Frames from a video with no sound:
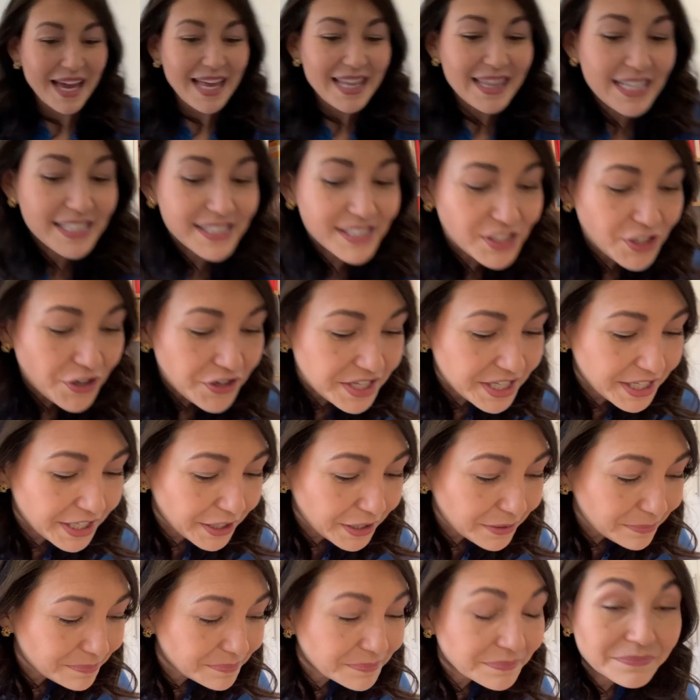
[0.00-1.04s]
Let's start
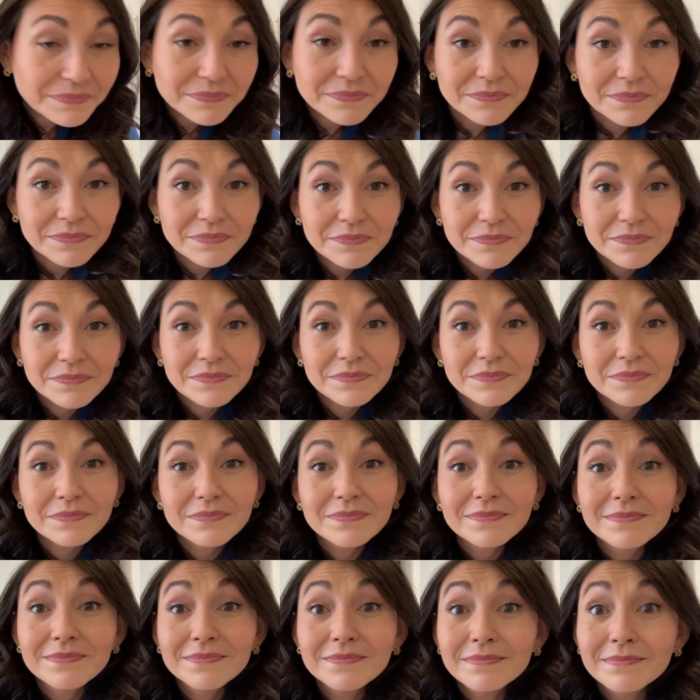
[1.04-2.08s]
here.
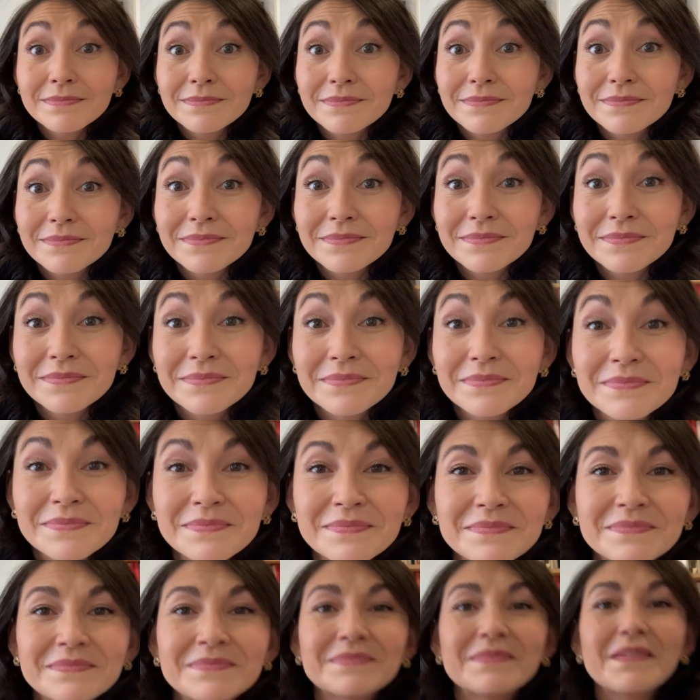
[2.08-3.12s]

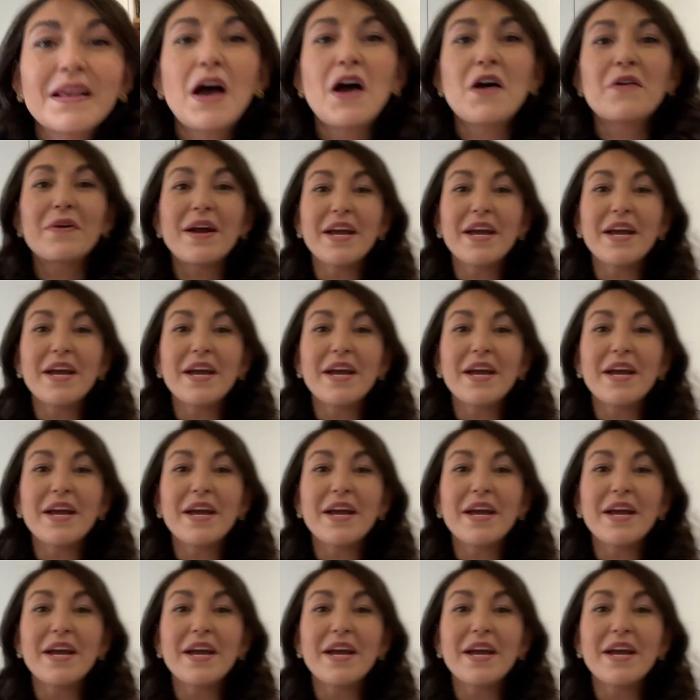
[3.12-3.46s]
All